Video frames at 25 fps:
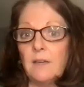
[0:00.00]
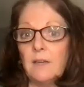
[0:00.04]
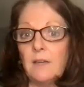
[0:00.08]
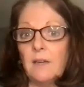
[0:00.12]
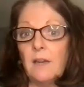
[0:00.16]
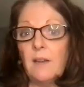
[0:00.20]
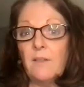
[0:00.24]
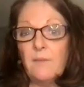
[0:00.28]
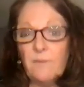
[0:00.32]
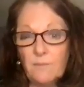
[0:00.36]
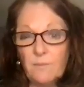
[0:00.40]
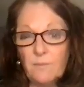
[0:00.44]

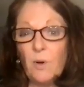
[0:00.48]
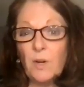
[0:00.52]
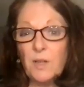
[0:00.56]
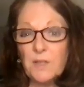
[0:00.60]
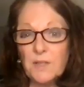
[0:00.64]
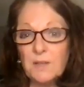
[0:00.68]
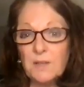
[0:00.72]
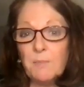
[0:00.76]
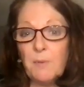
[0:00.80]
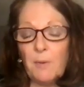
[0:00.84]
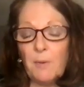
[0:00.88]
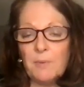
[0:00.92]
I've
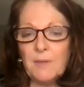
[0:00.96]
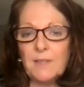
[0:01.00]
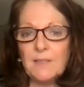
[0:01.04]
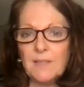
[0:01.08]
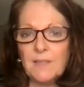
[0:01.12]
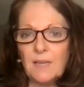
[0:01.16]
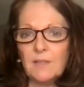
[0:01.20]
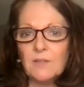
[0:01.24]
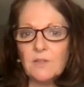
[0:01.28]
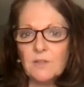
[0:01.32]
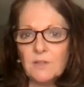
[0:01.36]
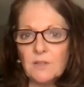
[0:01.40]
worked in the public
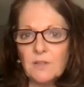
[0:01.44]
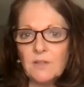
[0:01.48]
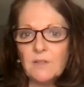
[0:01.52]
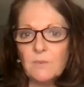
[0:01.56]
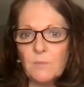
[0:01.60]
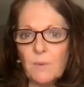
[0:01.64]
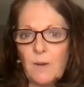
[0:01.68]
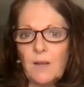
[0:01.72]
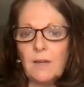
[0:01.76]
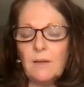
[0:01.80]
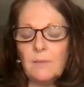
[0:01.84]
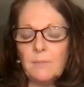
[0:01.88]
sector
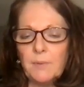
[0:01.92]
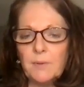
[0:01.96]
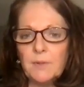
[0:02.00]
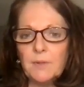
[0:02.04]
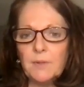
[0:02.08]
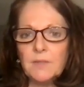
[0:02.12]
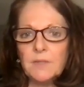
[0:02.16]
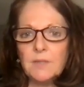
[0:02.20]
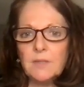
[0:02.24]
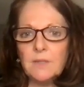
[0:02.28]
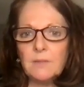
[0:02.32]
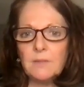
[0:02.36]
as well,
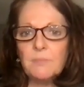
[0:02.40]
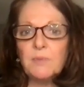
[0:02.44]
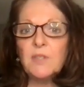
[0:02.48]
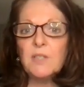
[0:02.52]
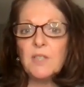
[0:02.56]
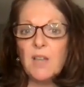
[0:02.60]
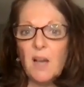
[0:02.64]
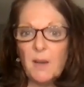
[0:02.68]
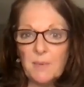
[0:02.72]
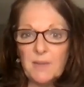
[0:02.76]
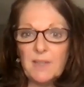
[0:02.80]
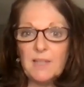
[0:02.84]
but
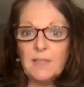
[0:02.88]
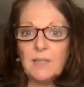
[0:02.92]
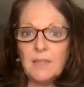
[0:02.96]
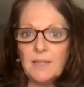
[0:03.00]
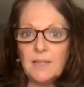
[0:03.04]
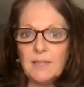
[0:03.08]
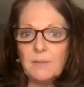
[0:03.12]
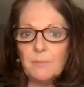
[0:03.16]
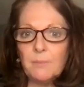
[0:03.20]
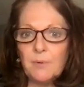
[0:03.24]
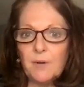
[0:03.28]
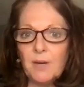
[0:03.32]

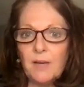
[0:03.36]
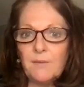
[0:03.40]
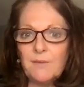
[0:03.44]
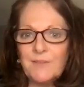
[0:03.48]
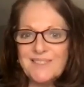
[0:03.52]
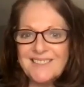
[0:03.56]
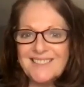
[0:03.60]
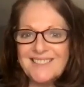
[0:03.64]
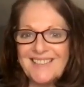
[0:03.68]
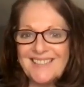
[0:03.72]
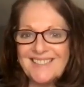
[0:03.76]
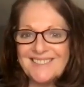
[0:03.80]
predominantly the
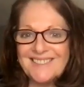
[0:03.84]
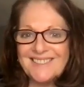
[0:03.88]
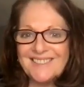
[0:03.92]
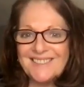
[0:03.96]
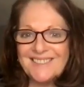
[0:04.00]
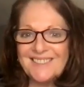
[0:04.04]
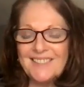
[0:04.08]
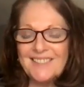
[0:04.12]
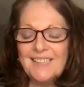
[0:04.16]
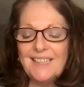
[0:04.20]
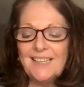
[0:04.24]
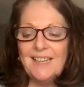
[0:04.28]
private
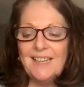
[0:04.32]
sector.